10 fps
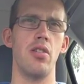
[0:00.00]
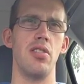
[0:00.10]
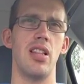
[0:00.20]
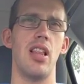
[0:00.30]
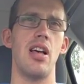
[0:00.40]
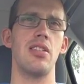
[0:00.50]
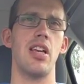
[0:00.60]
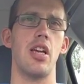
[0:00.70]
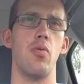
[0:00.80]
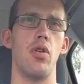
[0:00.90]
Because the last
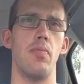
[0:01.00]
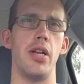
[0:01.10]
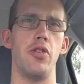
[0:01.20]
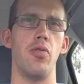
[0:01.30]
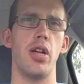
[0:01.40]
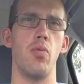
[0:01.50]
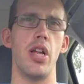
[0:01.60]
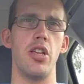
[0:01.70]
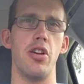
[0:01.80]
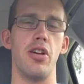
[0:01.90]
thing you want to be doing
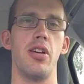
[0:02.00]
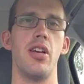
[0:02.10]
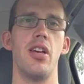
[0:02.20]
when you're,